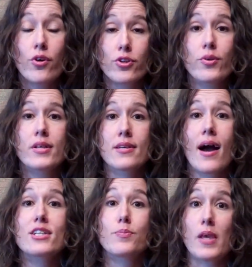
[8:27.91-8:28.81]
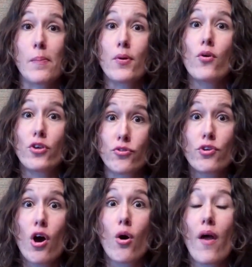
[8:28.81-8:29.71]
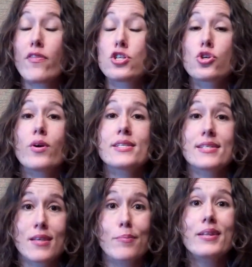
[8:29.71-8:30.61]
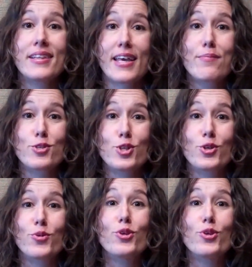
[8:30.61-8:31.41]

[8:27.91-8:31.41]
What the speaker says: or you can talk to people you know, and the choice is completely up to you.